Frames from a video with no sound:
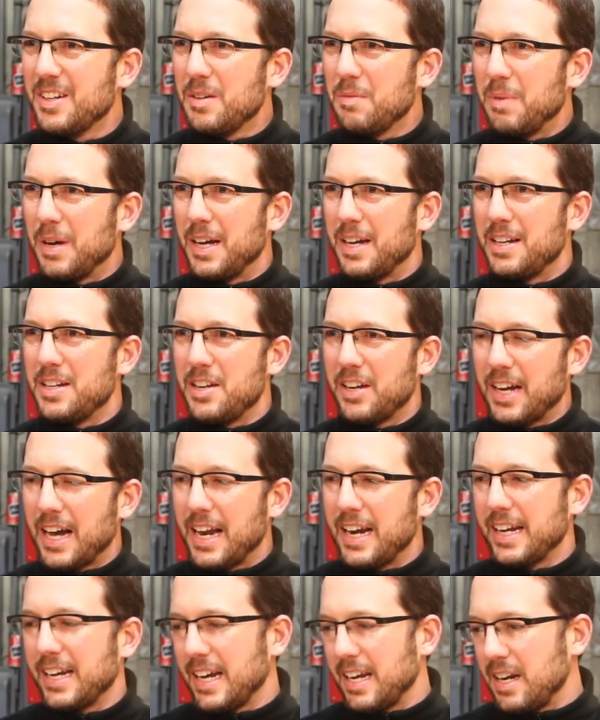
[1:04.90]
But you
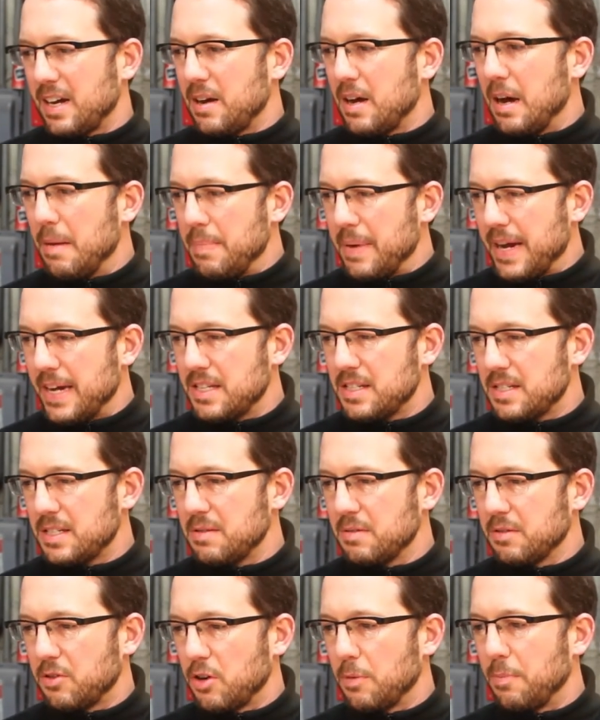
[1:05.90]
got to get a
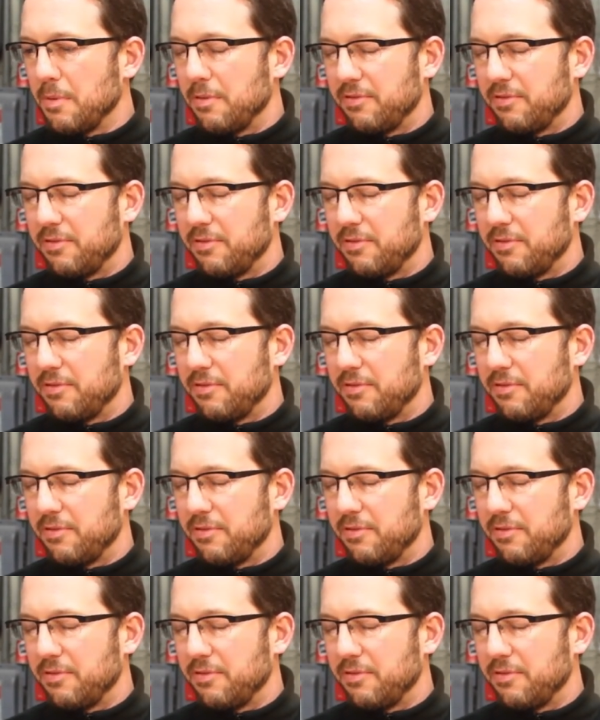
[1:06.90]
base group of